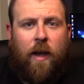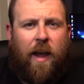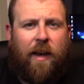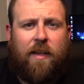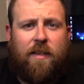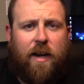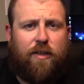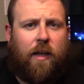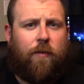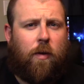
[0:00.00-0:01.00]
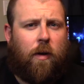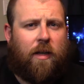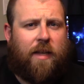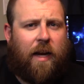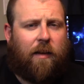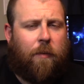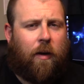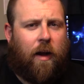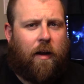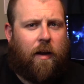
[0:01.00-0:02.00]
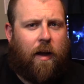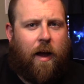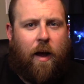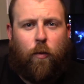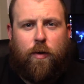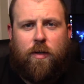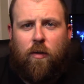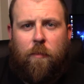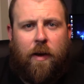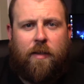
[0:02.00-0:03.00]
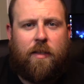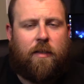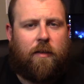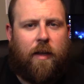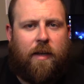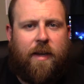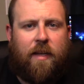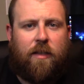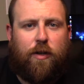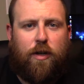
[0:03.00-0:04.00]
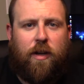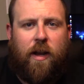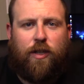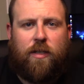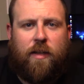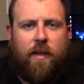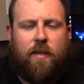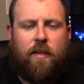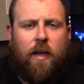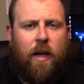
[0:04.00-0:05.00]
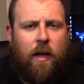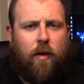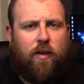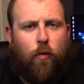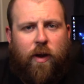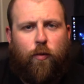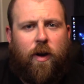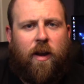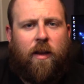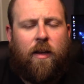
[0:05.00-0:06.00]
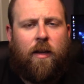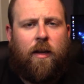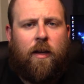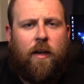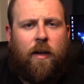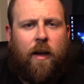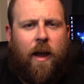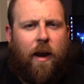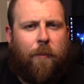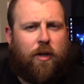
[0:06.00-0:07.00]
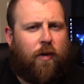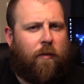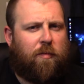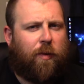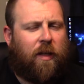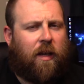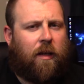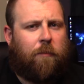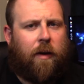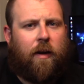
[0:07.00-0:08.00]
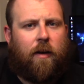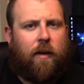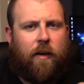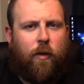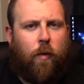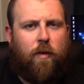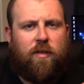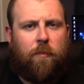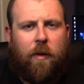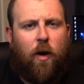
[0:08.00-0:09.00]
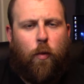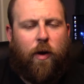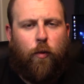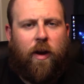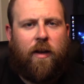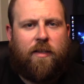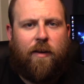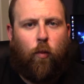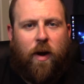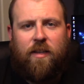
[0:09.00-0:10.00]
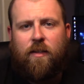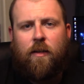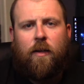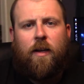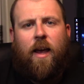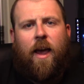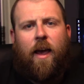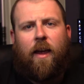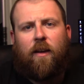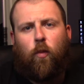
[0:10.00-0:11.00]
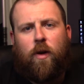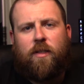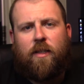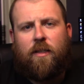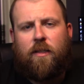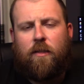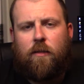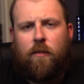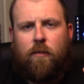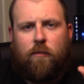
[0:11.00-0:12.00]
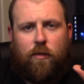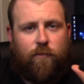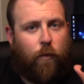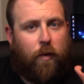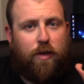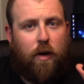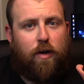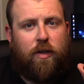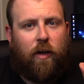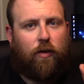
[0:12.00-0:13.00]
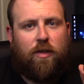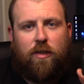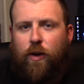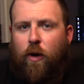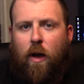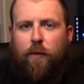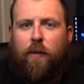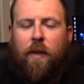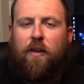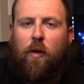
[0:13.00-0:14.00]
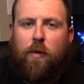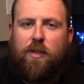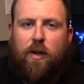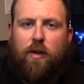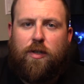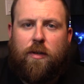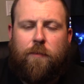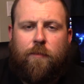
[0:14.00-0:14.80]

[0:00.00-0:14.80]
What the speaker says: It doesn't actually give you an exact amount of hours or minutes that it takes to charge it. It just says there's a red ring, and I'm not sure if it was blinking, but either way, there's some kind of red ring instead of white. And once it's fully charged, it'll just turn off, and then you know it's charged.